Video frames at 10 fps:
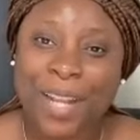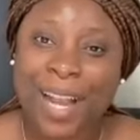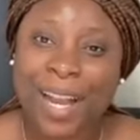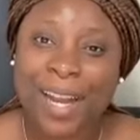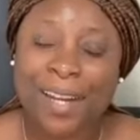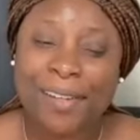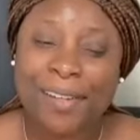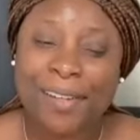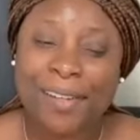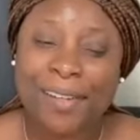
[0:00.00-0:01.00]

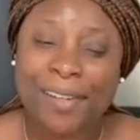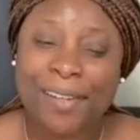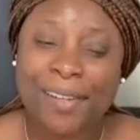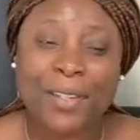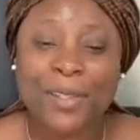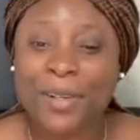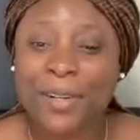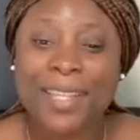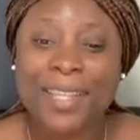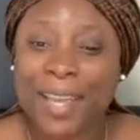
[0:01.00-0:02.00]
want
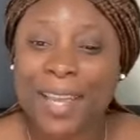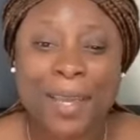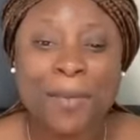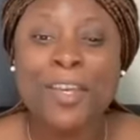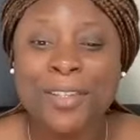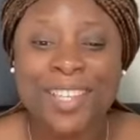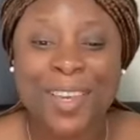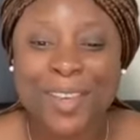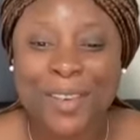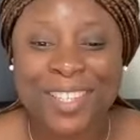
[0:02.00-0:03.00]
to say a
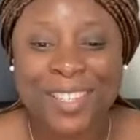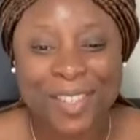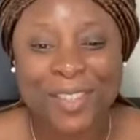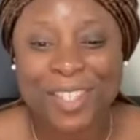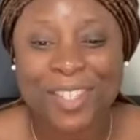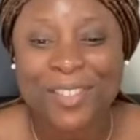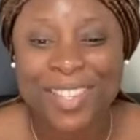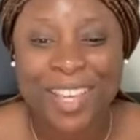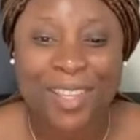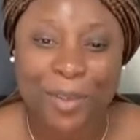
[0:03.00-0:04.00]
huge
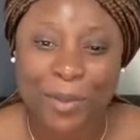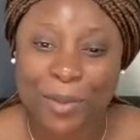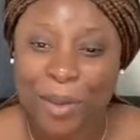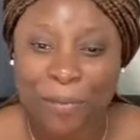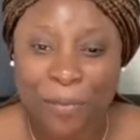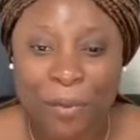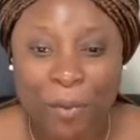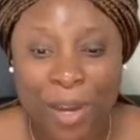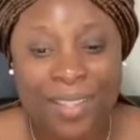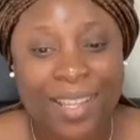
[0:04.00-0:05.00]
thank you to my
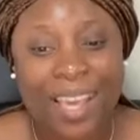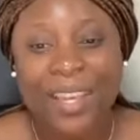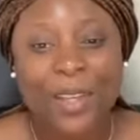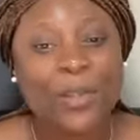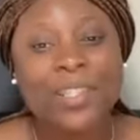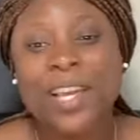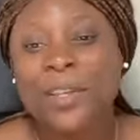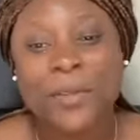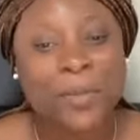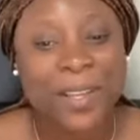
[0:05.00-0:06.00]
viewers.
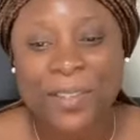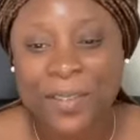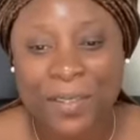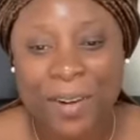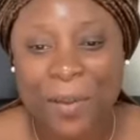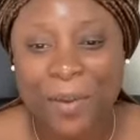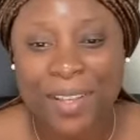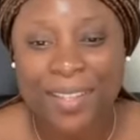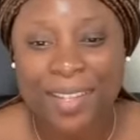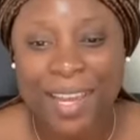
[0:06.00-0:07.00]
Thank you to my
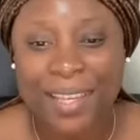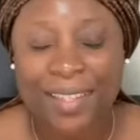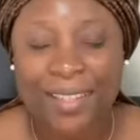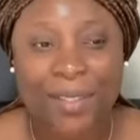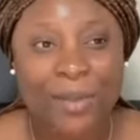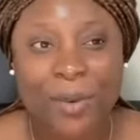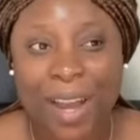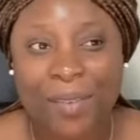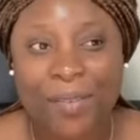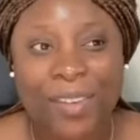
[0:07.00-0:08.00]
subscribers. Like you
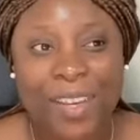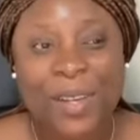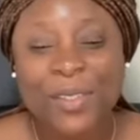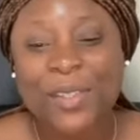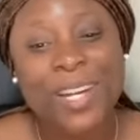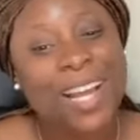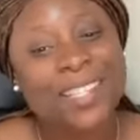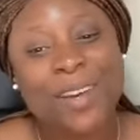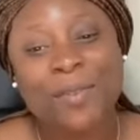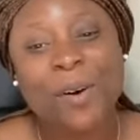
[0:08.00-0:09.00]

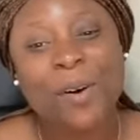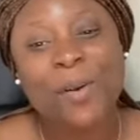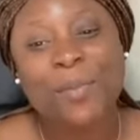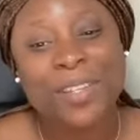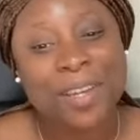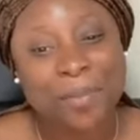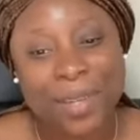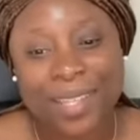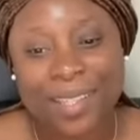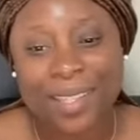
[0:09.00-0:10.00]
guys have all been
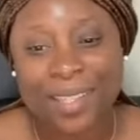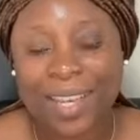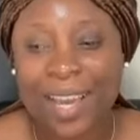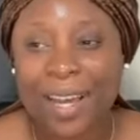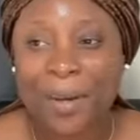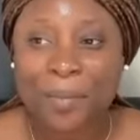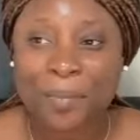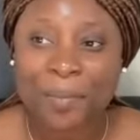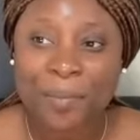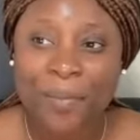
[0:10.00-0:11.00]
amazing.
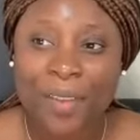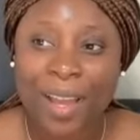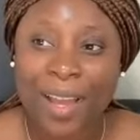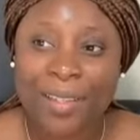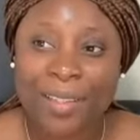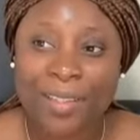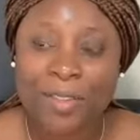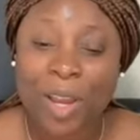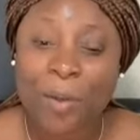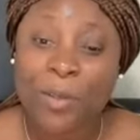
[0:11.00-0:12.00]
I
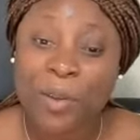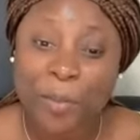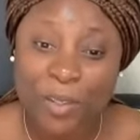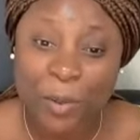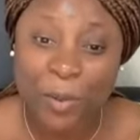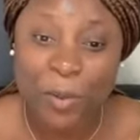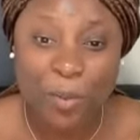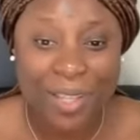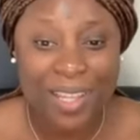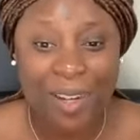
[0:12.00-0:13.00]
was opportune to
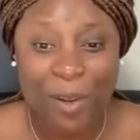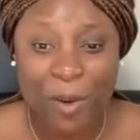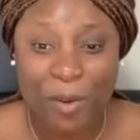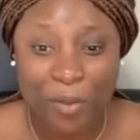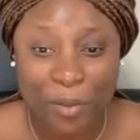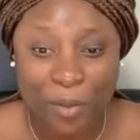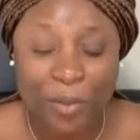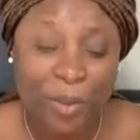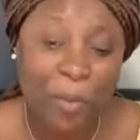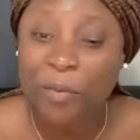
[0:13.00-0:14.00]
meet a lot of you,
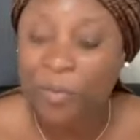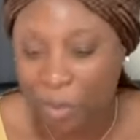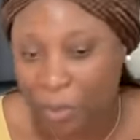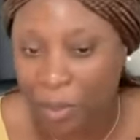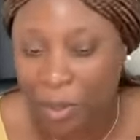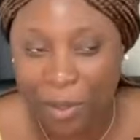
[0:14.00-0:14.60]
some of you